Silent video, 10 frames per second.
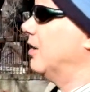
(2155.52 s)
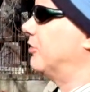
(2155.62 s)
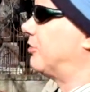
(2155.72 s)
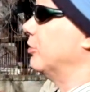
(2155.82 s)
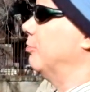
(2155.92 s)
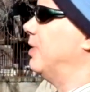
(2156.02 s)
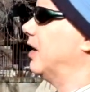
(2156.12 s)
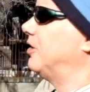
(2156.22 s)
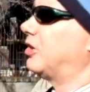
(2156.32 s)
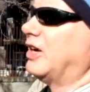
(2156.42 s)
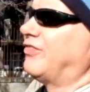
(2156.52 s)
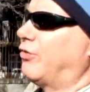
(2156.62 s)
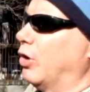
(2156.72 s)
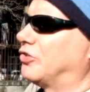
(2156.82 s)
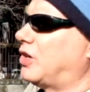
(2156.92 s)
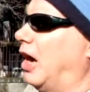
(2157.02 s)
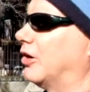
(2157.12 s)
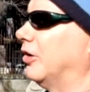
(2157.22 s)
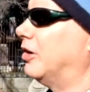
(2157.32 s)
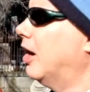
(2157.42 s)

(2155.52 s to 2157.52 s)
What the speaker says: through military force conquered